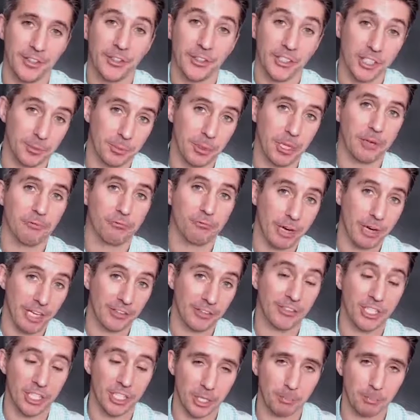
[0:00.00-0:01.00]
that's going to be
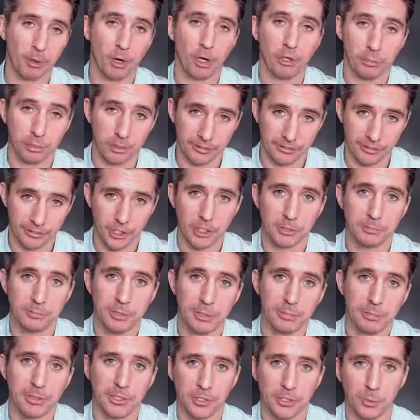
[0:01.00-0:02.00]
relevant and appropriate for those
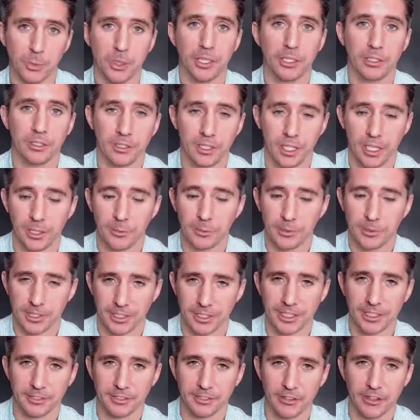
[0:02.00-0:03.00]
people as well, uh, which I
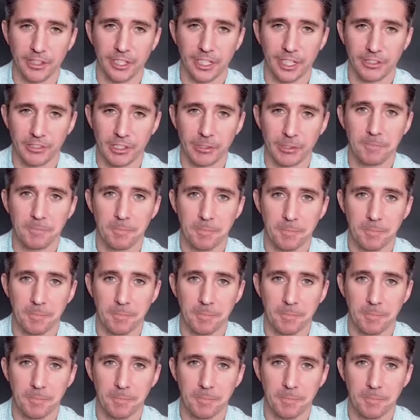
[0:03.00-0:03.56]
think is very clever.